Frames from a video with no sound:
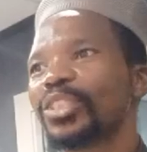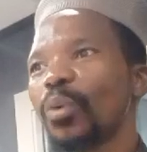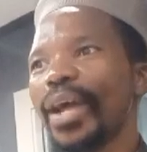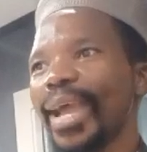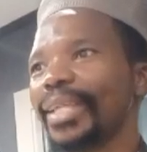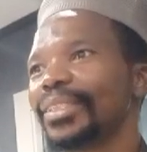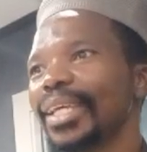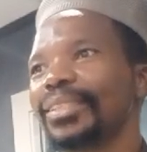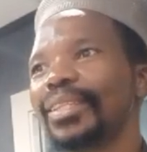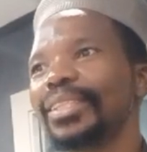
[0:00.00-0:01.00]
why I
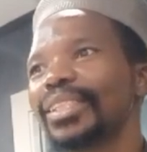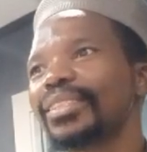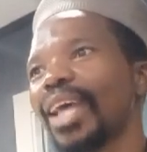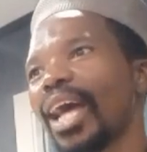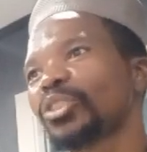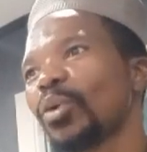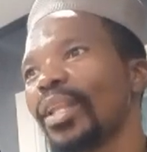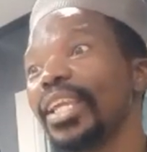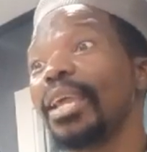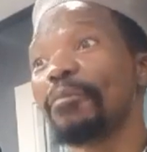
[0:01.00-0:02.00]
said this is
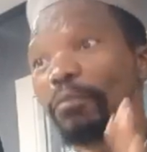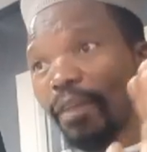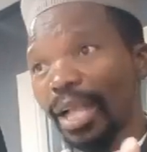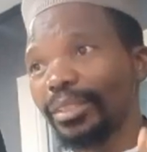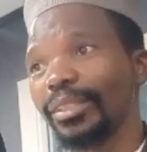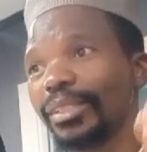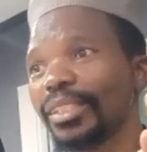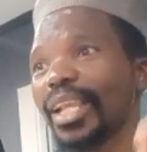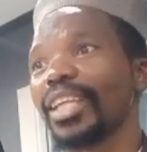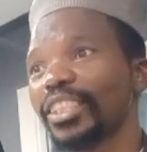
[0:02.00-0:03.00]
actually a vast
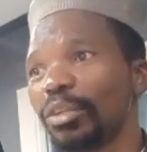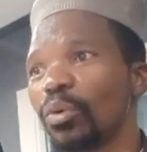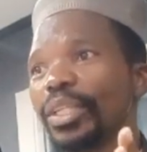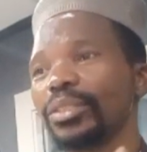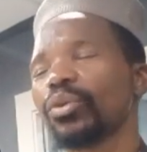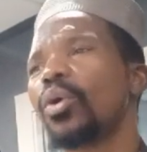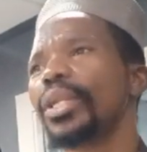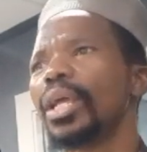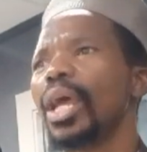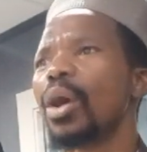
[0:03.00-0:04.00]
discussion on its
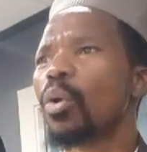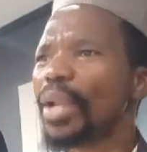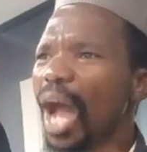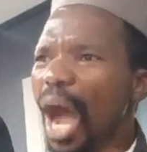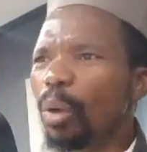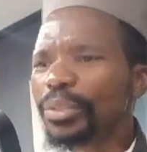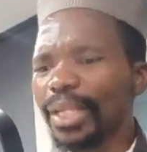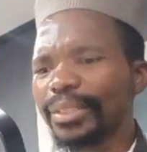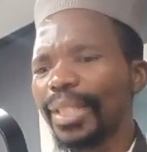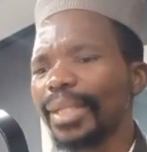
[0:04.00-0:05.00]
own, on how
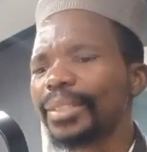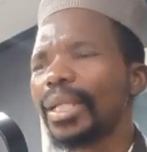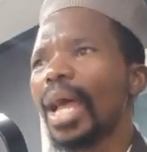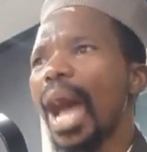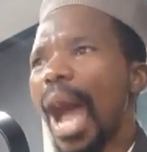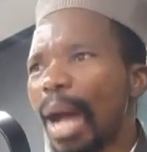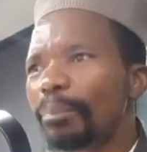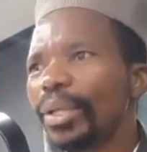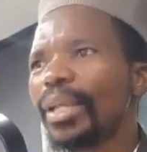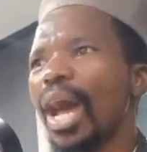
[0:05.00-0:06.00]
does that
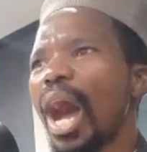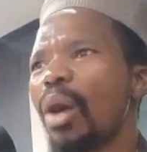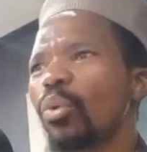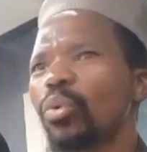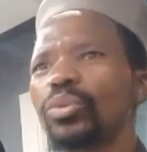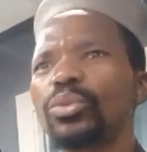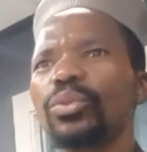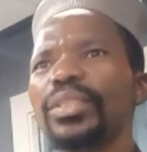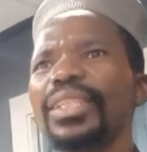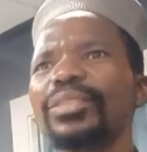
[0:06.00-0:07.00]
happen? How do
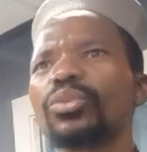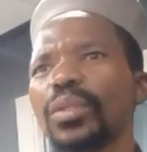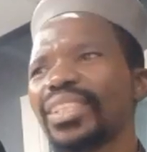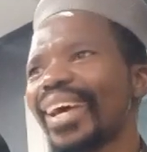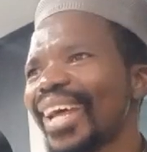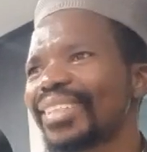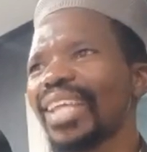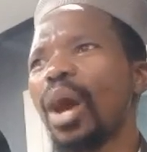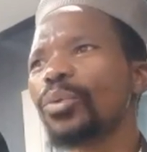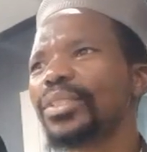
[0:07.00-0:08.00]
these sorcerers,
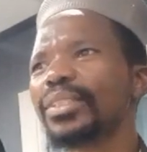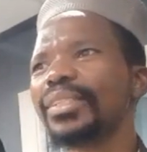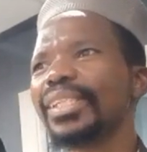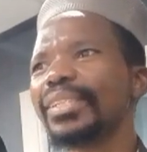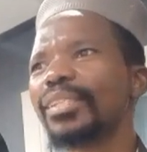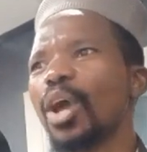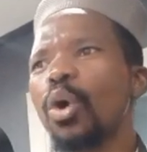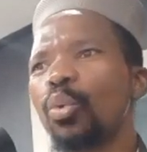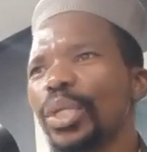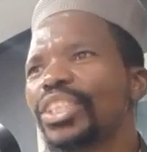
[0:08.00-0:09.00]
how did these
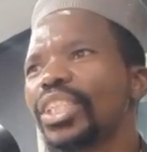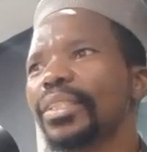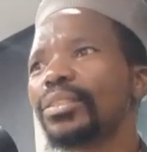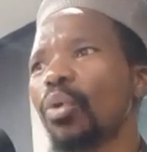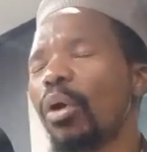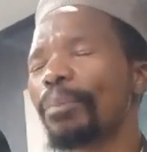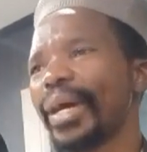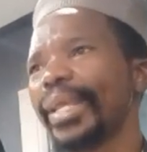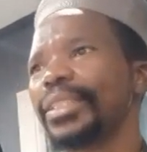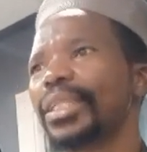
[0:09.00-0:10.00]
witches
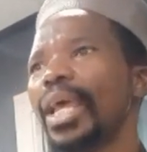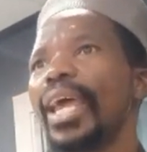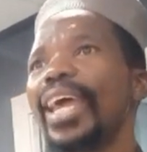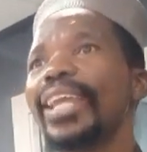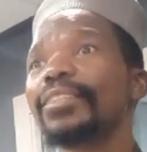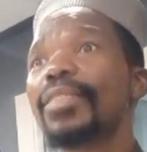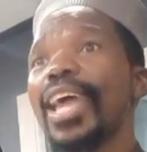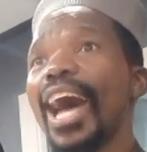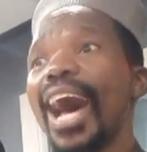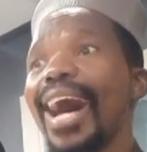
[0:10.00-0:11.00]
operate? And
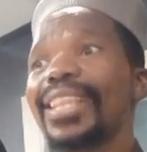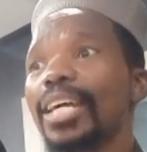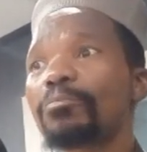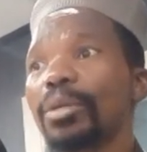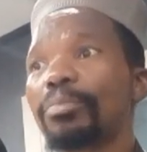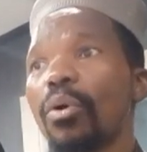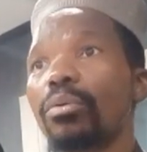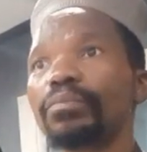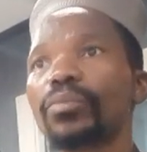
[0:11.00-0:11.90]
there are other people.